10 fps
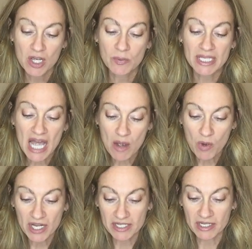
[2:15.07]
"We got
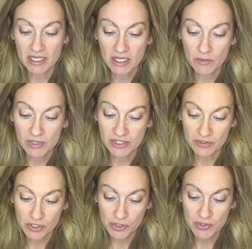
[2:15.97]
one," one of their crew